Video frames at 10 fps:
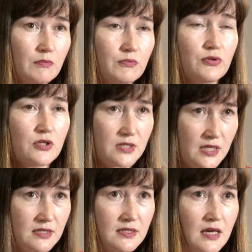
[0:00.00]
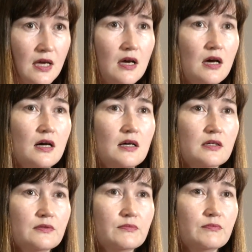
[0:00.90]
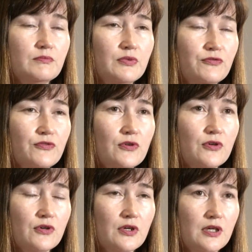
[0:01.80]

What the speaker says: process before